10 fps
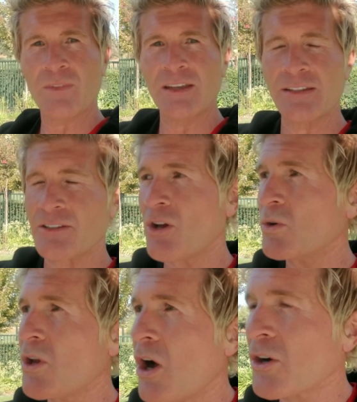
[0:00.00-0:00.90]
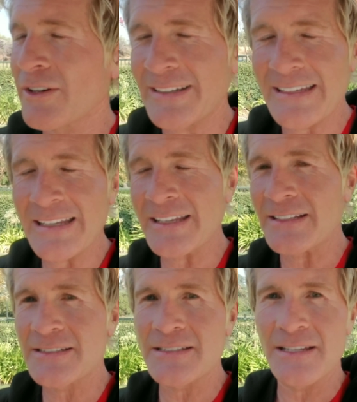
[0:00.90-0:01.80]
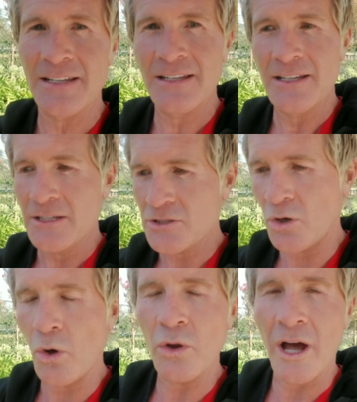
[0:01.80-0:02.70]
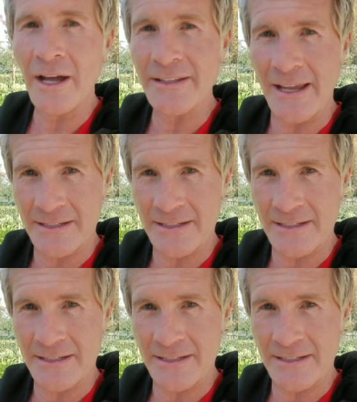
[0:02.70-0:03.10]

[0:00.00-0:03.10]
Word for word: It no longer needs to hold on to